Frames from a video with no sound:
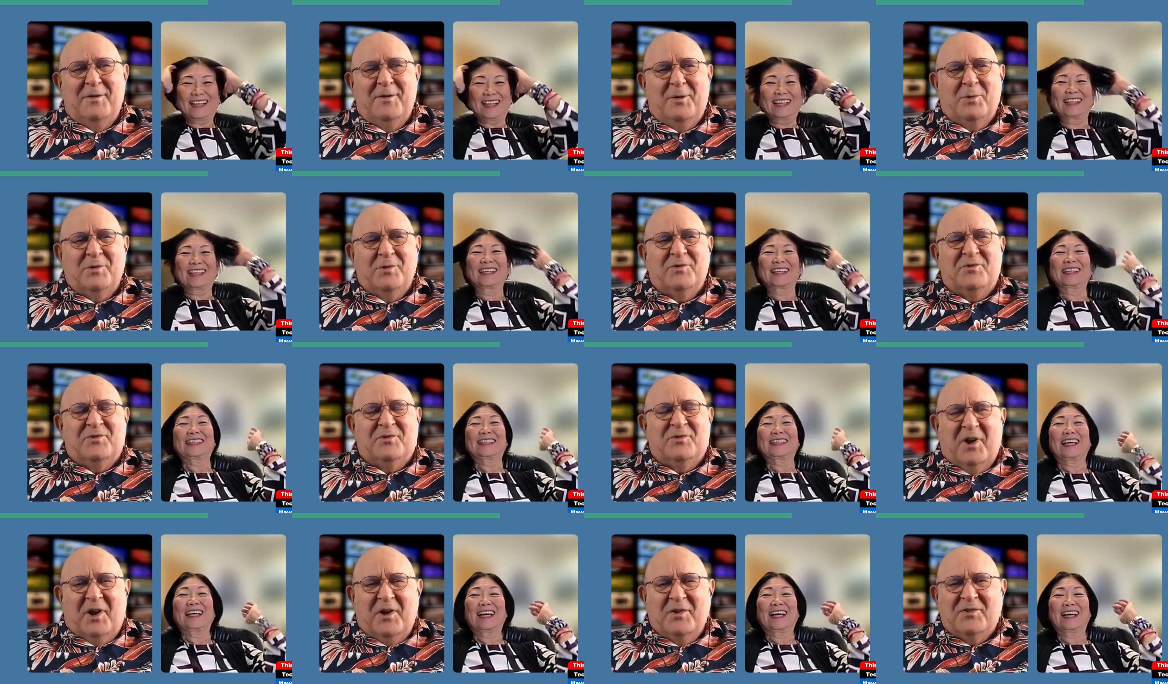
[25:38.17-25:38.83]
Speaker 1: There were
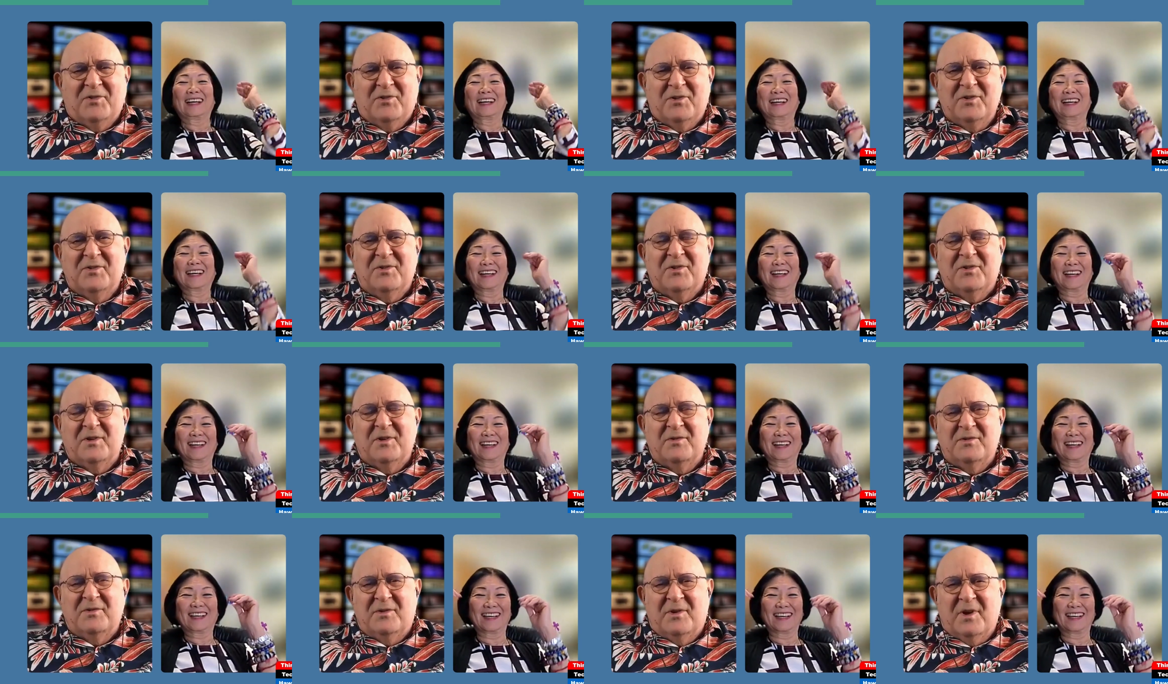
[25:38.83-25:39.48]

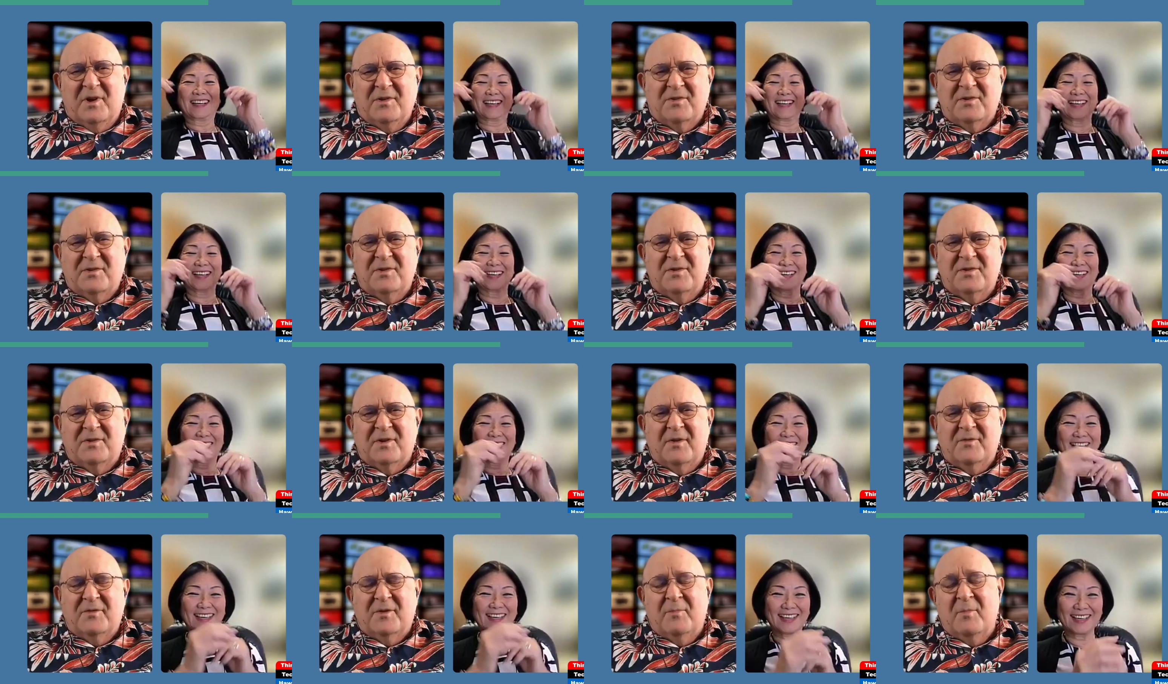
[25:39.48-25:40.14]
dozens and
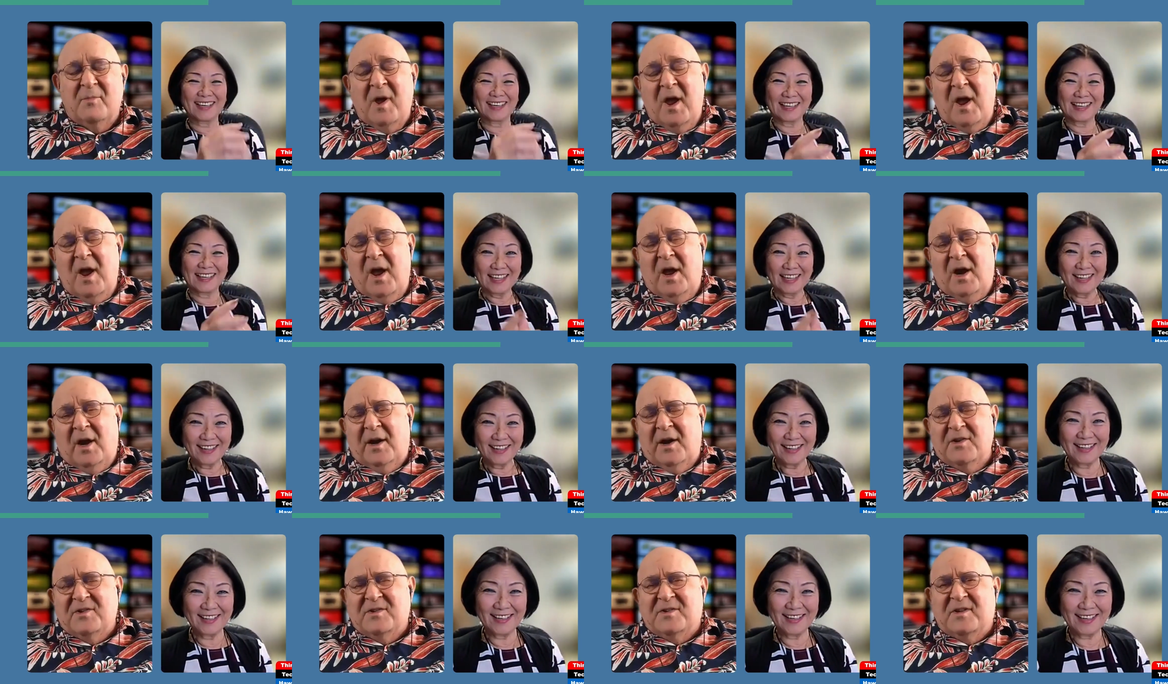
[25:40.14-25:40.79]
dozens of them.
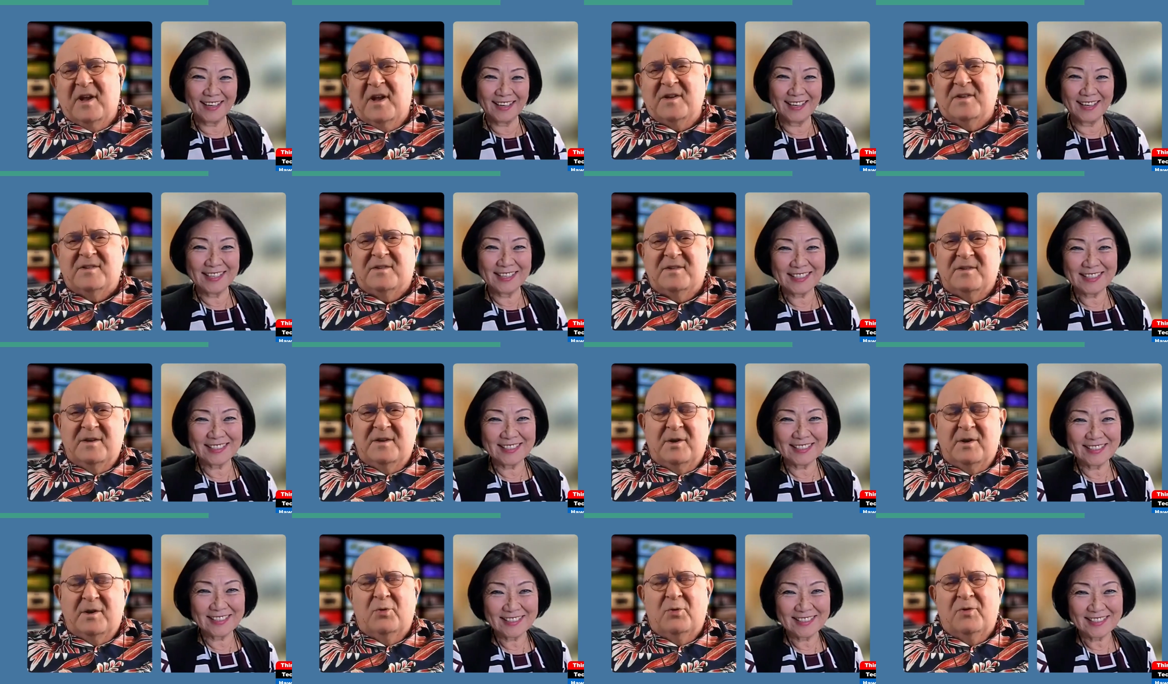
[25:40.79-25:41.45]
And I guess that's,
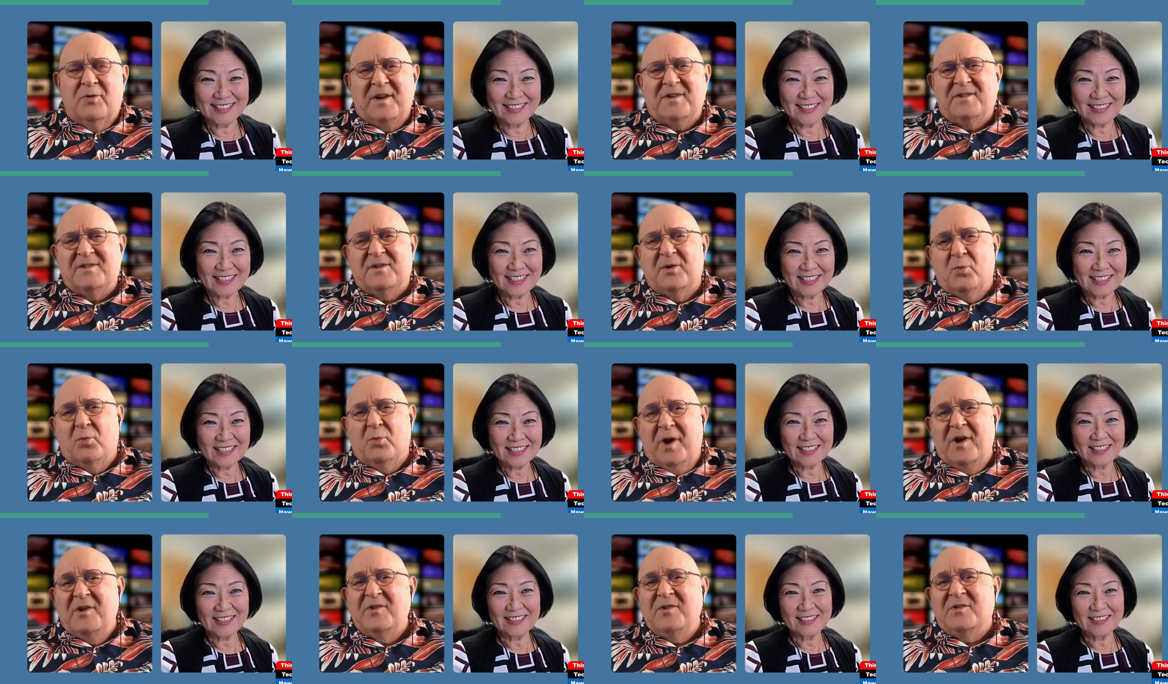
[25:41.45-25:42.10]
you know, that's
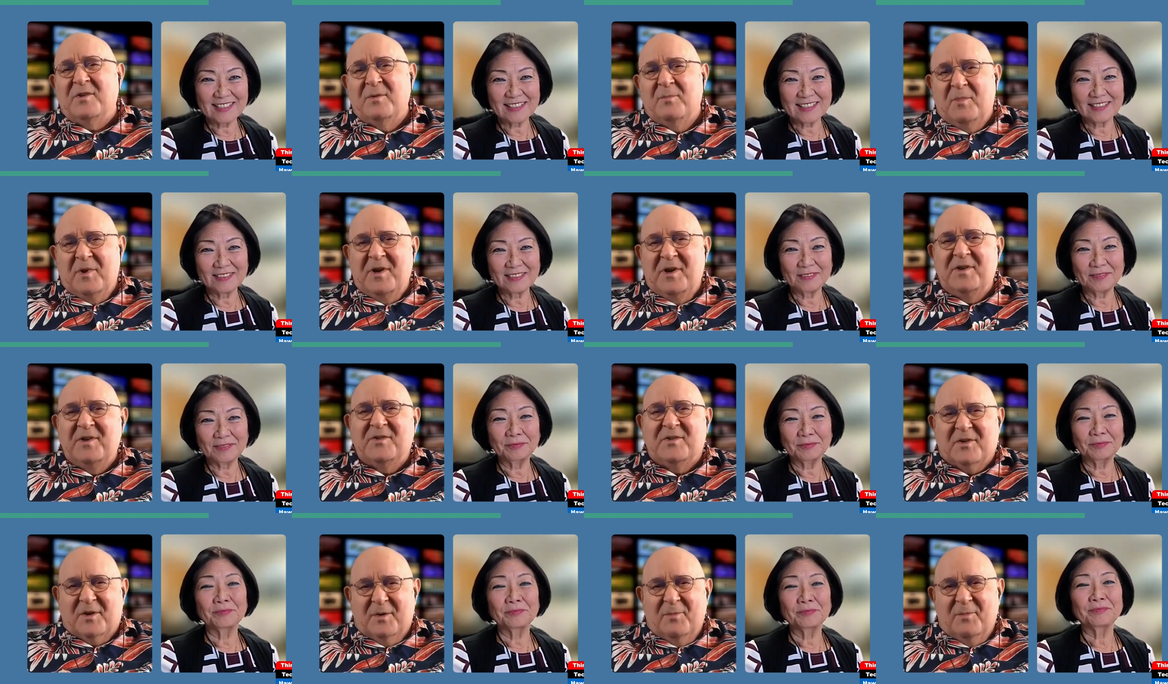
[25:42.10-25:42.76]
the Ways and
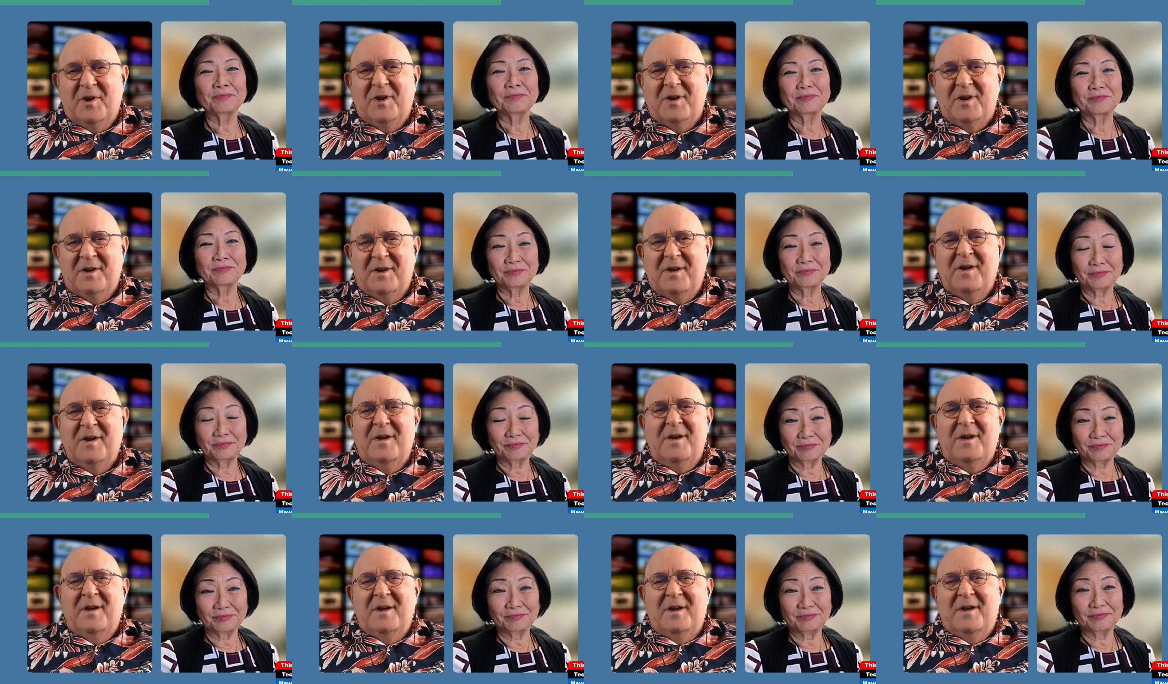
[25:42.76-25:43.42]
Means Committee.
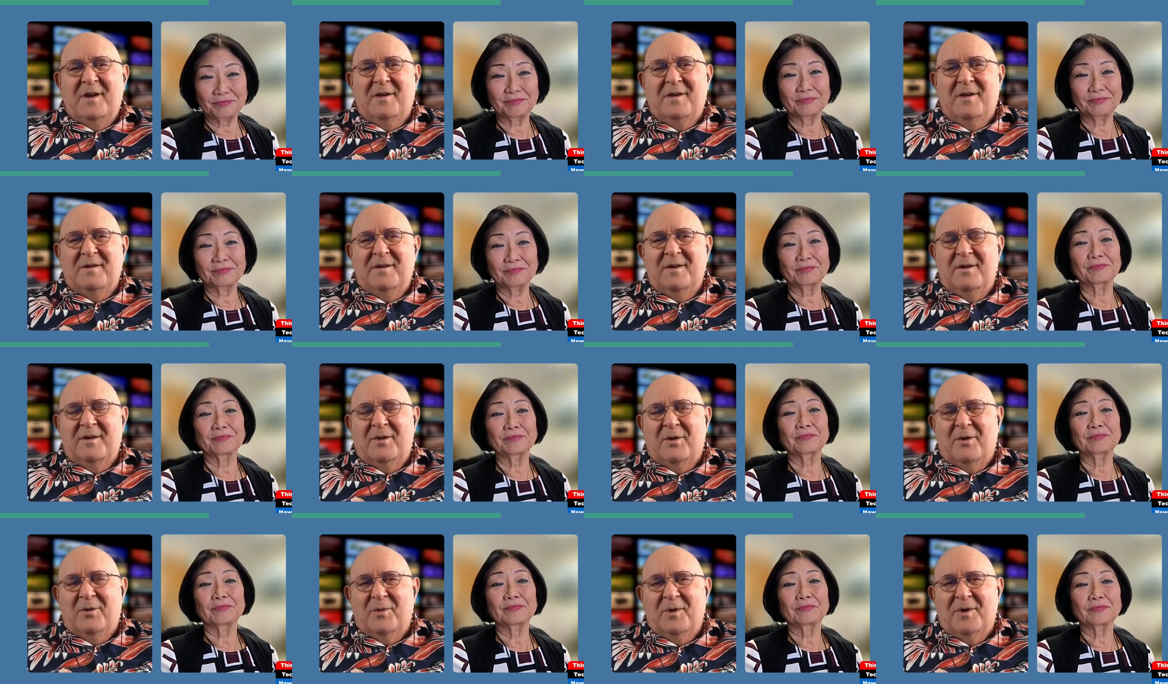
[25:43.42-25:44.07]
It,
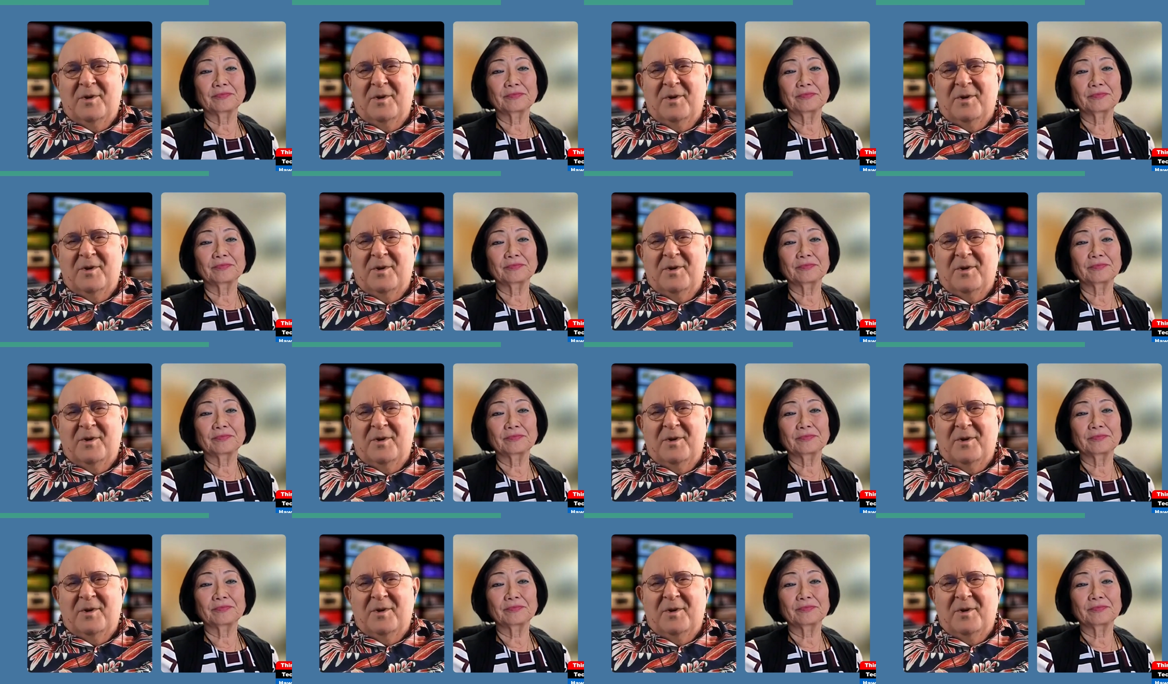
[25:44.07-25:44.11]
you